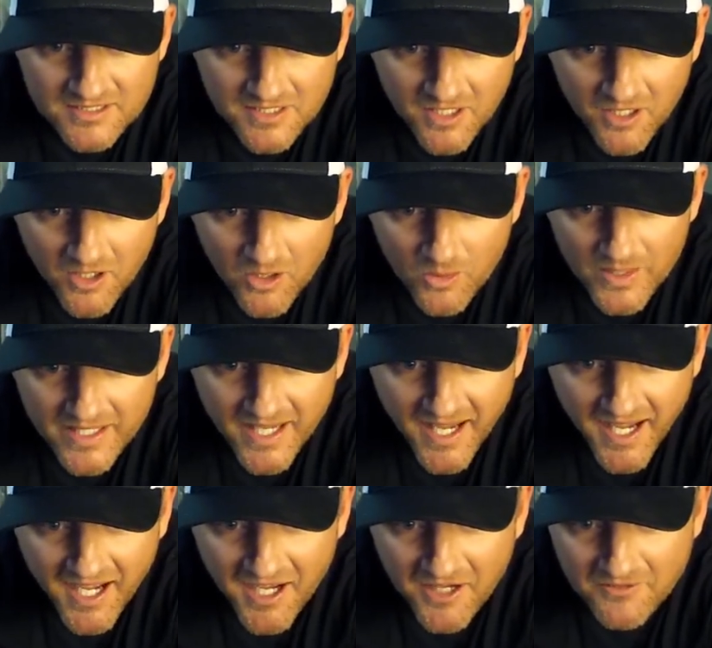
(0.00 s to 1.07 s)
so we
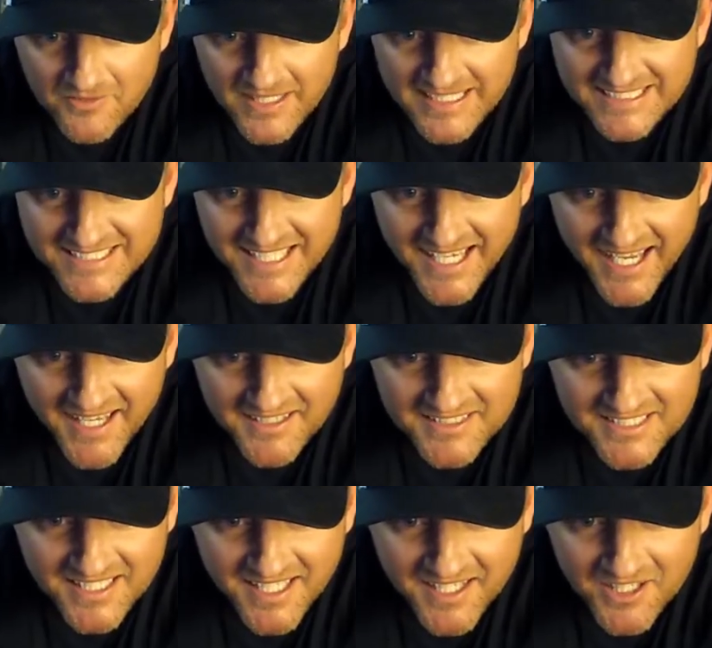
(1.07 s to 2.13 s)
have Lisa Ann
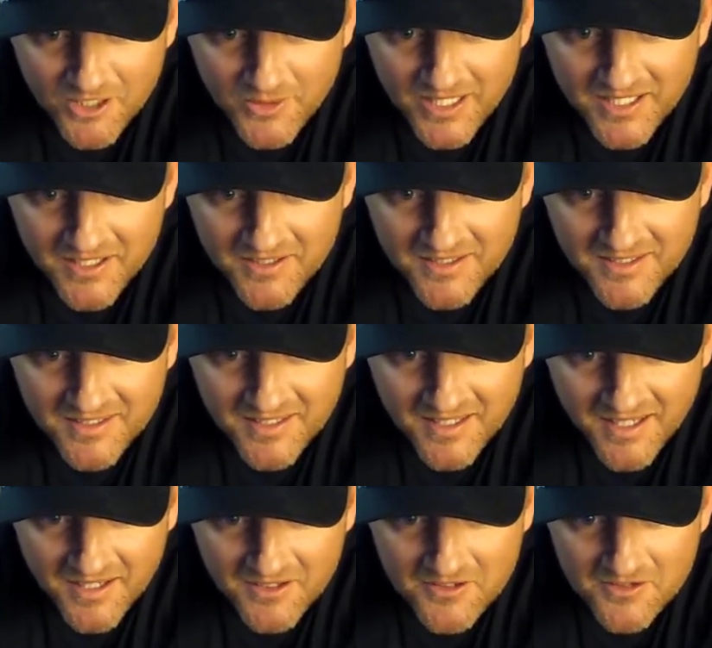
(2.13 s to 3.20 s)
said, LOL.
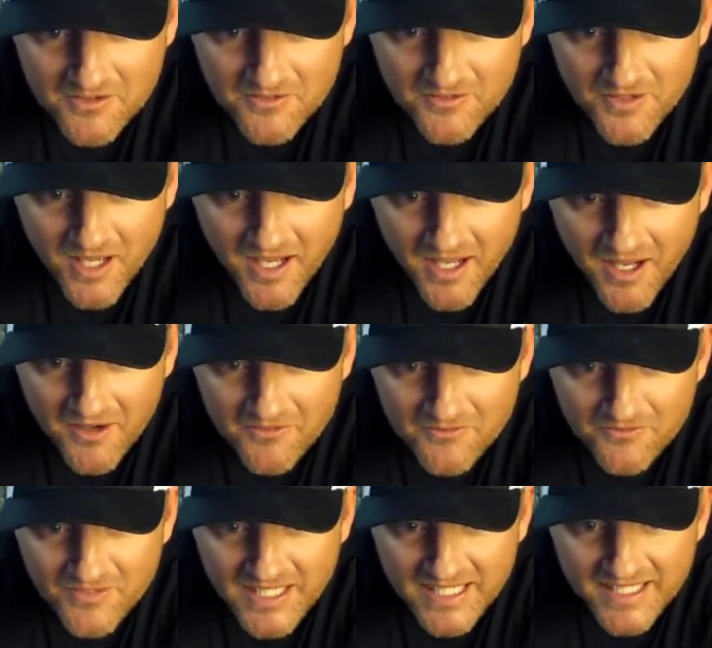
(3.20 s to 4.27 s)
Uh,
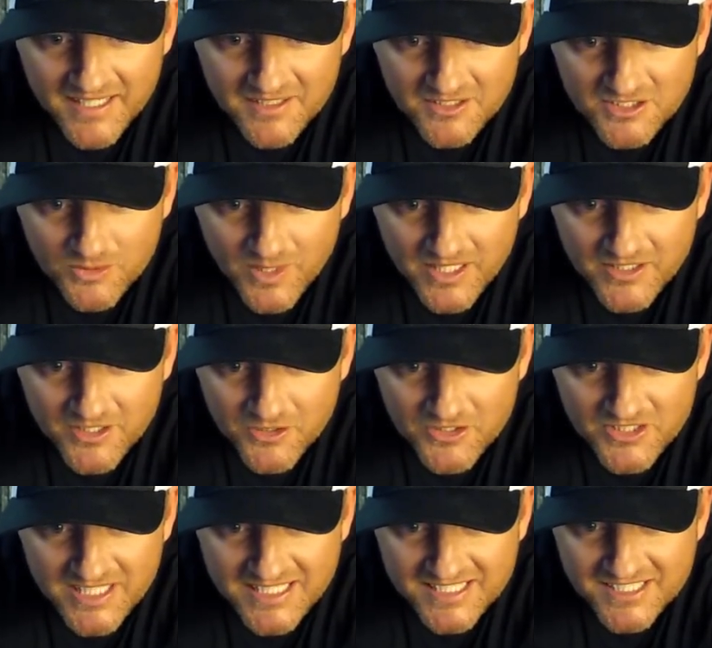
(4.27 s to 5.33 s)
v kills 22,
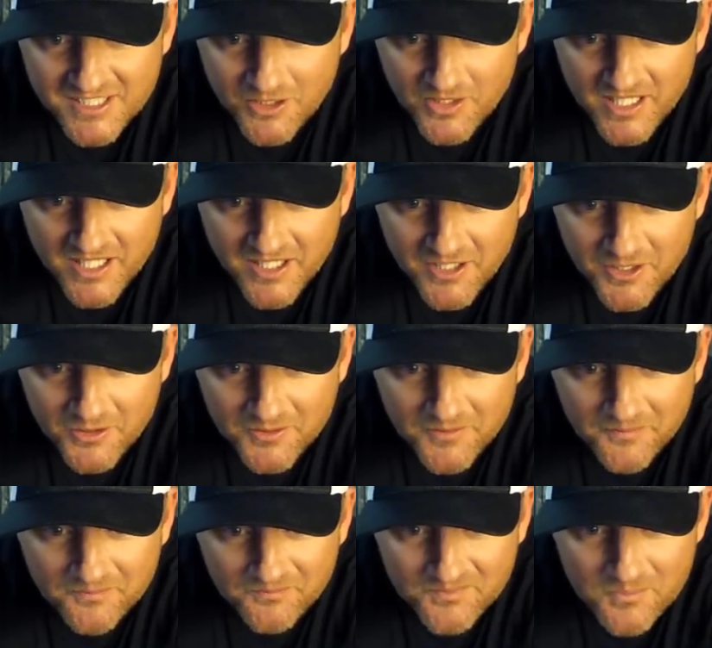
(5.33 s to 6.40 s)
she's so cute.
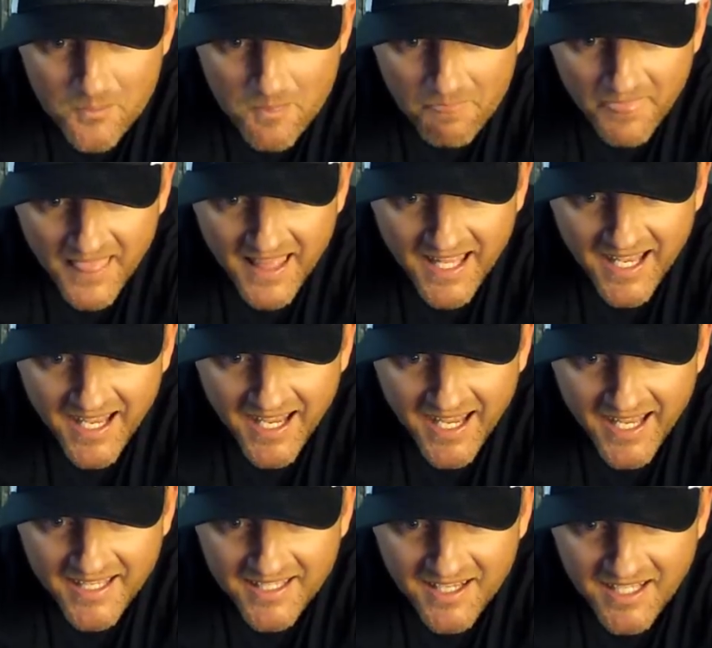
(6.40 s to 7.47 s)

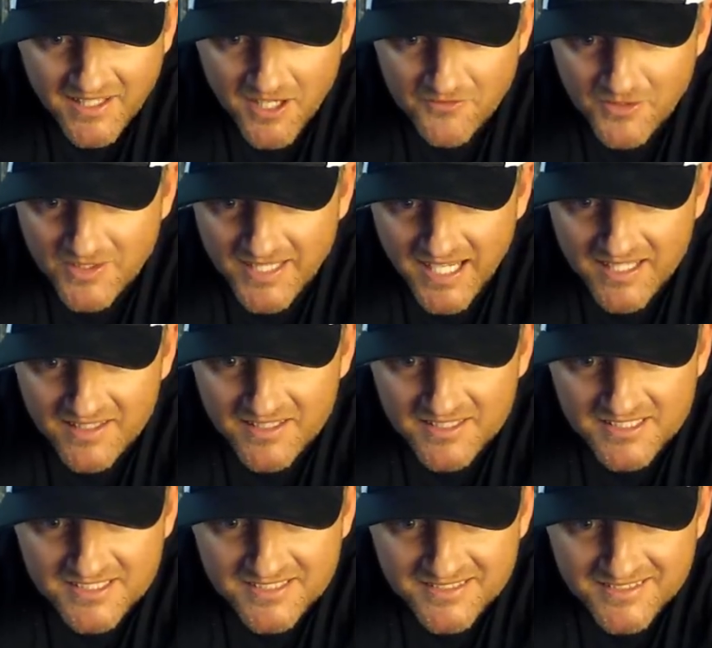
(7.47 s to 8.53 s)
And uh, I love her
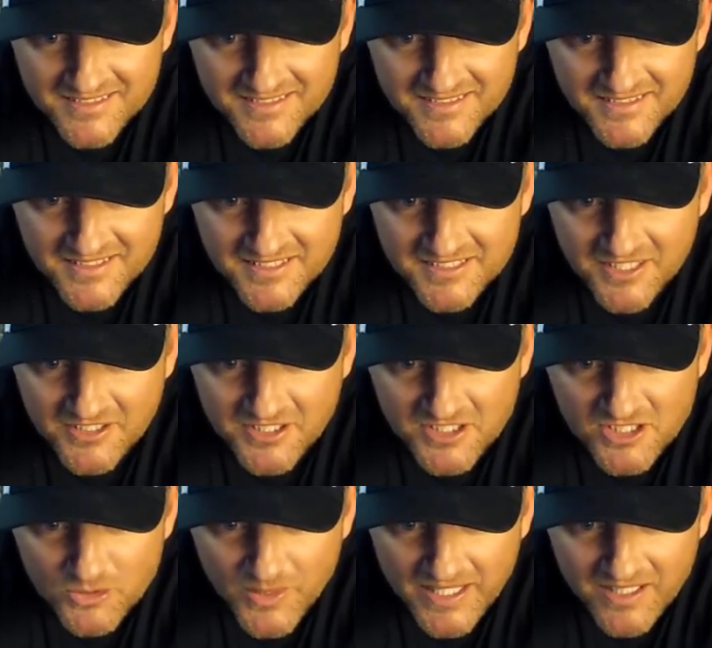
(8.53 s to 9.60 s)
necklace. Such a
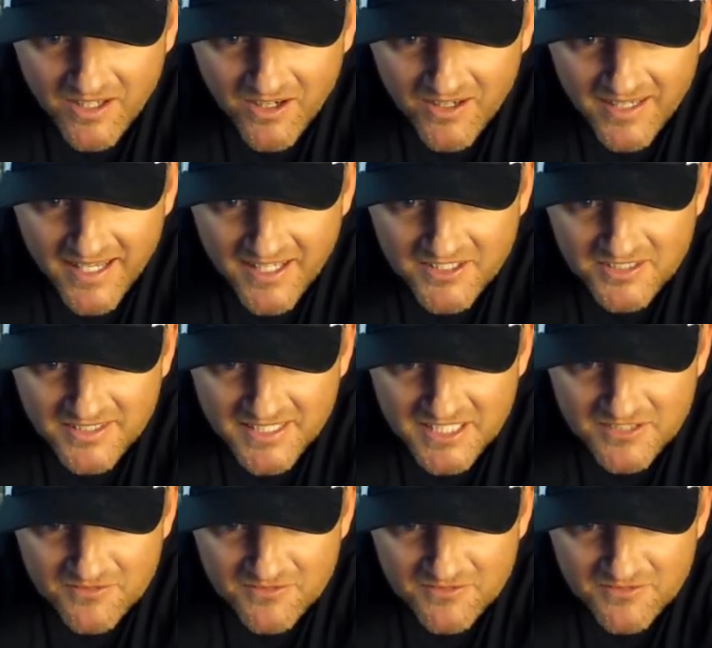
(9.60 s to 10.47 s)
sweetheart. Angelis